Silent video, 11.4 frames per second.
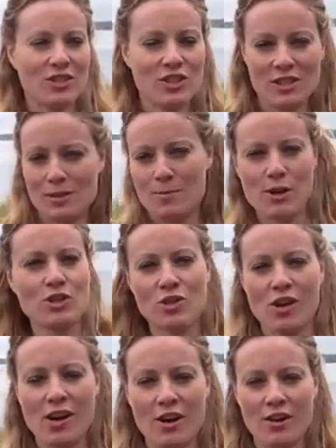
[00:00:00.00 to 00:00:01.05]
She does martial
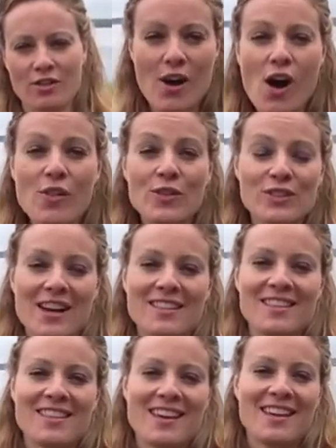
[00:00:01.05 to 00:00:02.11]
arts, all those kinds
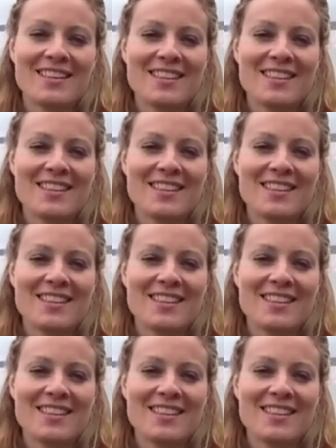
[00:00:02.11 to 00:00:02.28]
of things.